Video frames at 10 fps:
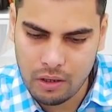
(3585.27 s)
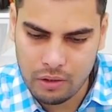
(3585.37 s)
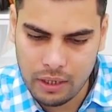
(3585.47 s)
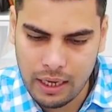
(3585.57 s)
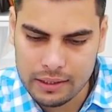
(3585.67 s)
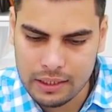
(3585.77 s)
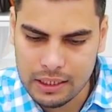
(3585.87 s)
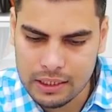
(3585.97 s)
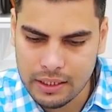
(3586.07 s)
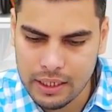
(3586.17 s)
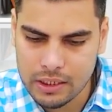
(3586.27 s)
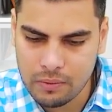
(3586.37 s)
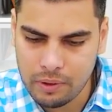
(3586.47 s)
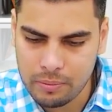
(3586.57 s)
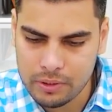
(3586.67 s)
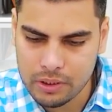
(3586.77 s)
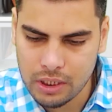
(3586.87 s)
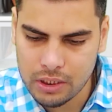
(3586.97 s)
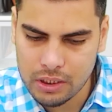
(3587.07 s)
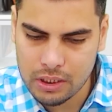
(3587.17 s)
okay, and these rates of
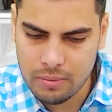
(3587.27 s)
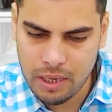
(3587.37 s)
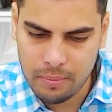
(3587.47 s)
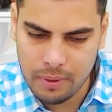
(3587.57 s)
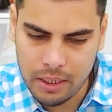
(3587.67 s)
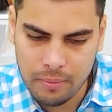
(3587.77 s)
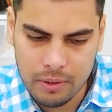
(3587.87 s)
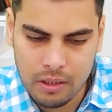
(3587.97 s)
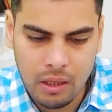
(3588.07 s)
depreciation shall be applicable